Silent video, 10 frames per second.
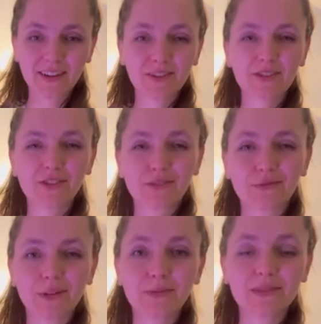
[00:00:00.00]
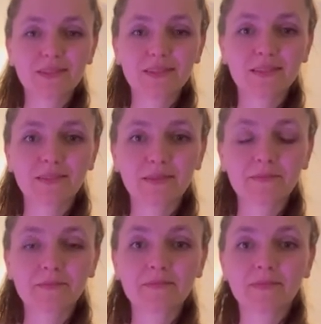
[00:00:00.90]
under your ribs
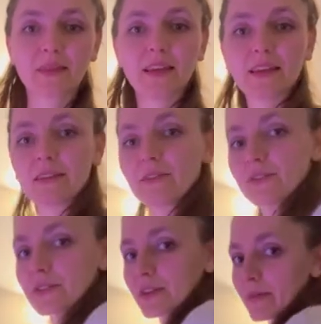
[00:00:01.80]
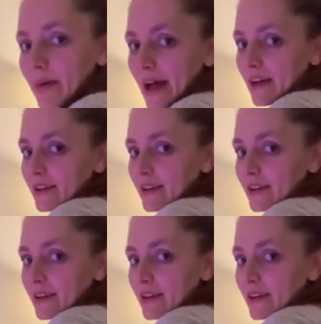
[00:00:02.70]
and also the back.